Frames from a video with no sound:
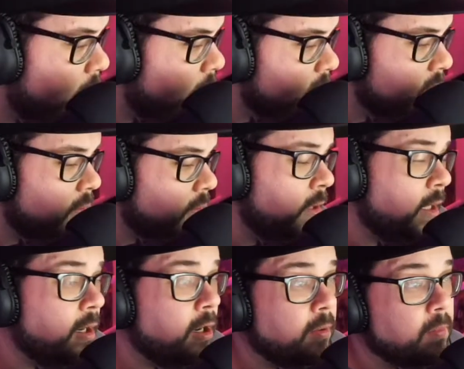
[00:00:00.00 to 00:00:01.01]
Also,
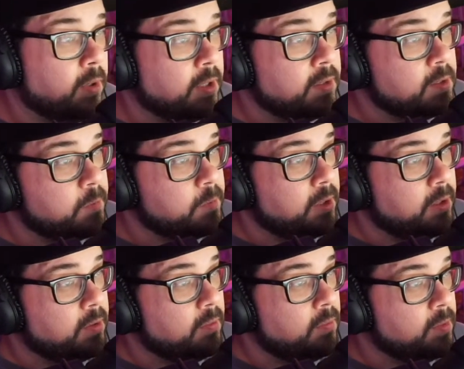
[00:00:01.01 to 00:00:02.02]
the artwork in this book
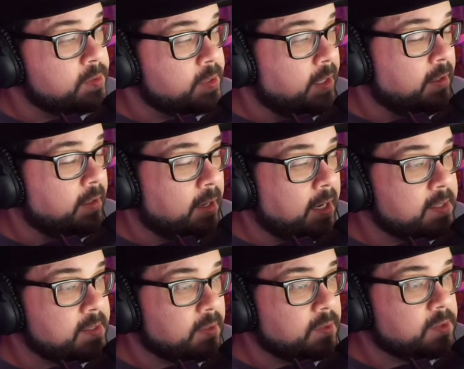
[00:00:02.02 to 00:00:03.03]
was a
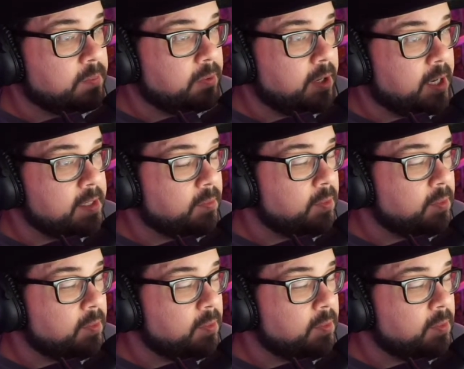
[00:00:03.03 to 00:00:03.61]
nice little surprise.